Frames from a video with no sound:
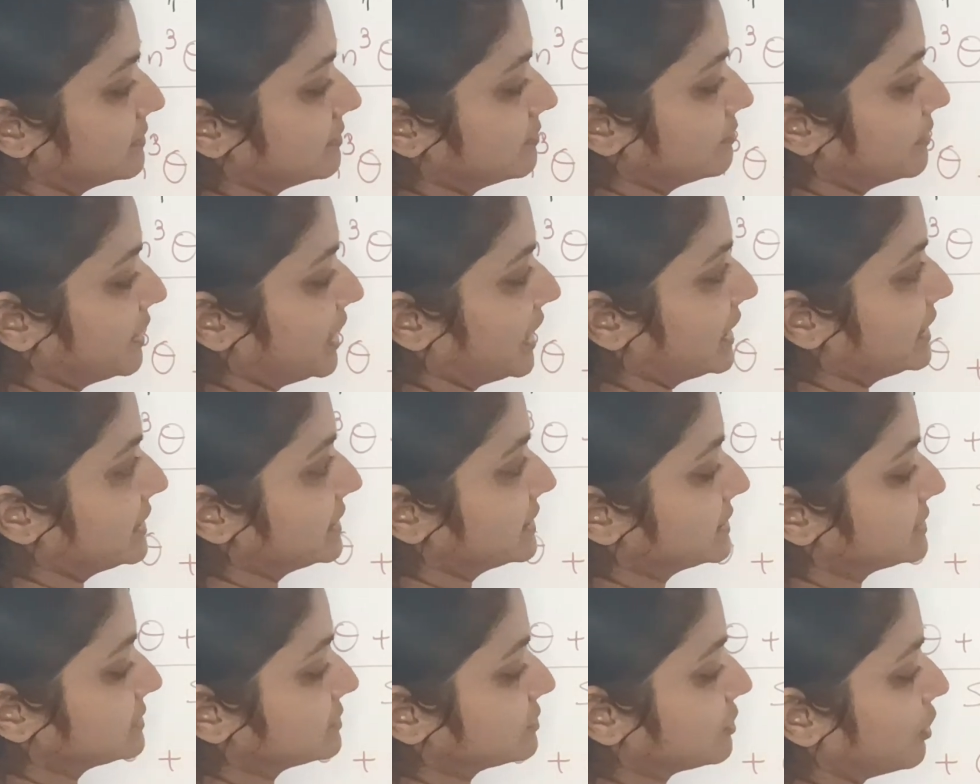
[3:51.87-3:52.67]

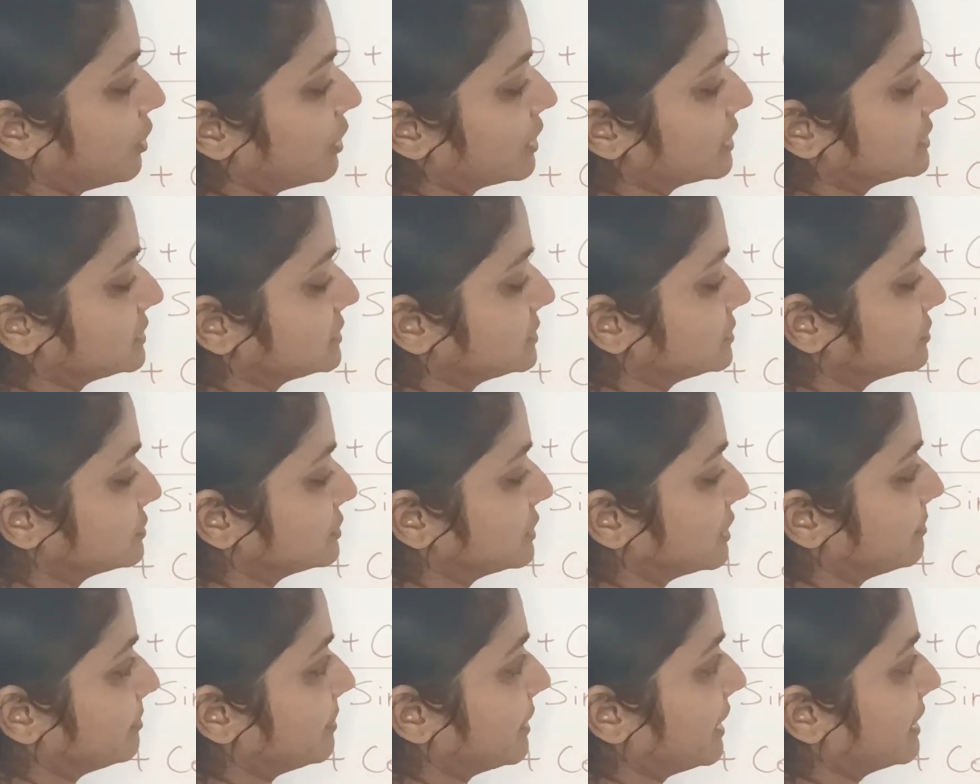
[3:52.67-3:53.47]
minus cos to
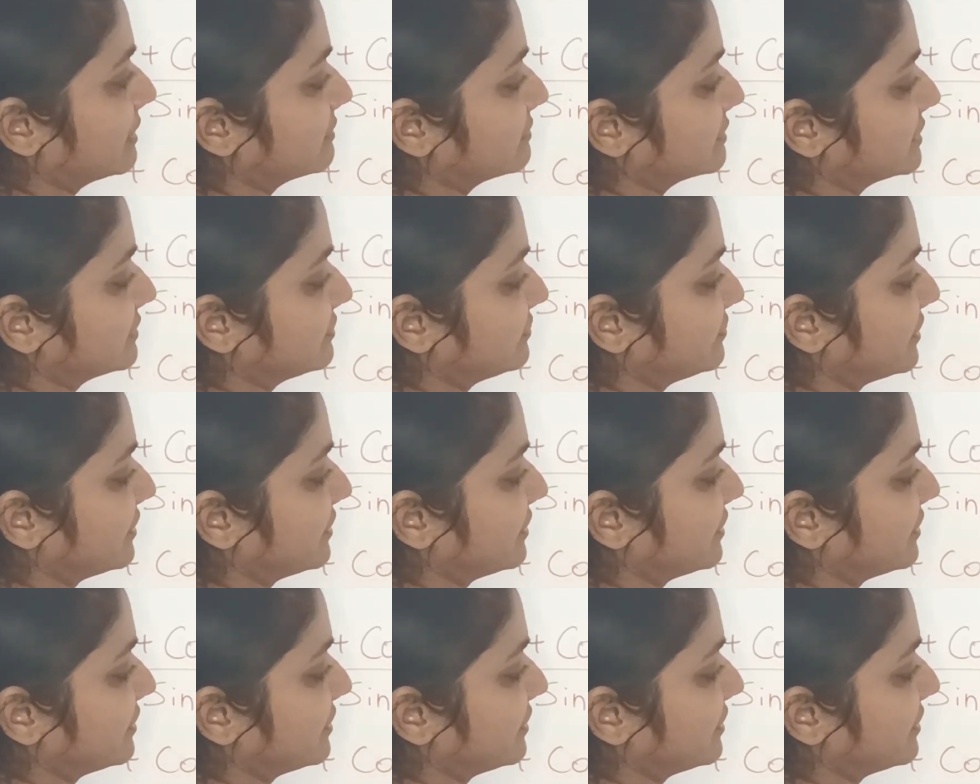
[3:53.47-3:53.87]
the power